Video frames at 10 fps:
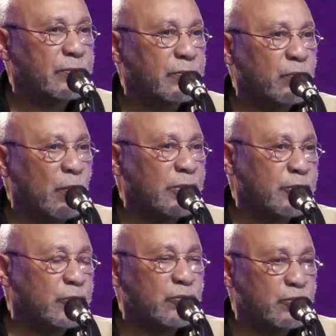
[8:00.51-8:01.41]

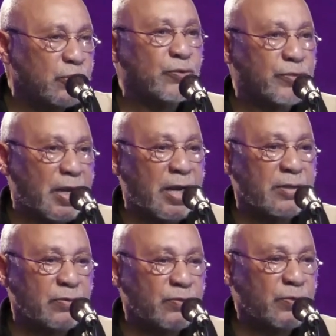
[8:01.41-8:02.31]
once you do that,
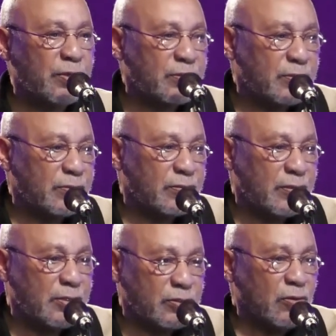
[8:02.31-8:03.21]
what
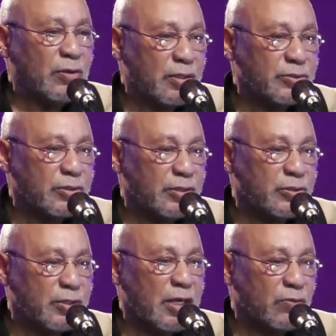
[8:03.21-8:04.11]
they taught us to
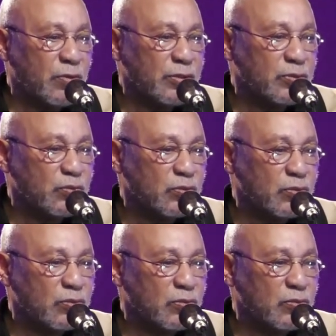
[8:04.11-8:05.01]
understand was
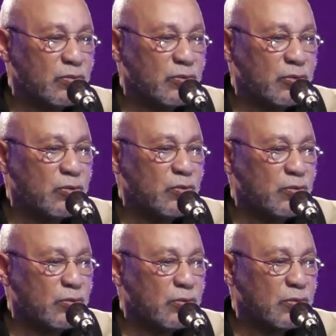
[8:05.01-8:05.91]

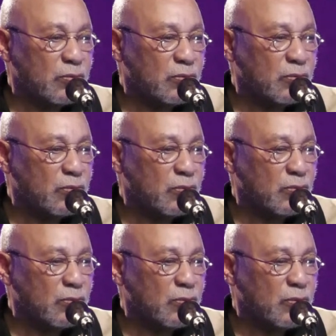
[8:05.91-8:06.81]
you
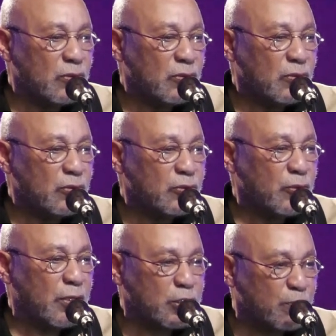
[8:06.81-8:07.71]

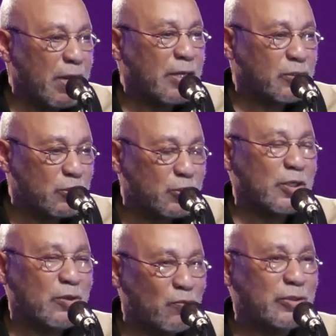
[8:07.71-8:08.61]
should expect to
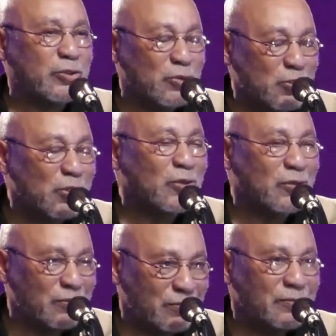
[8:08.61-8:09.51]
see what you
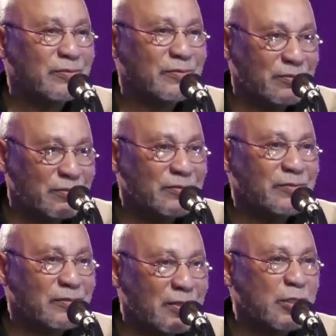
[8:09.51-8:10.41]
saw.
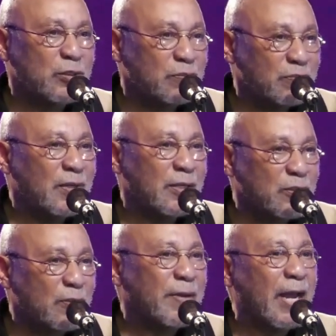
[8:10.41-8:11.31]

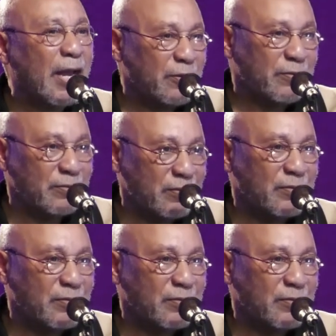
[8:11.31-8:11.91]
That's a pattern.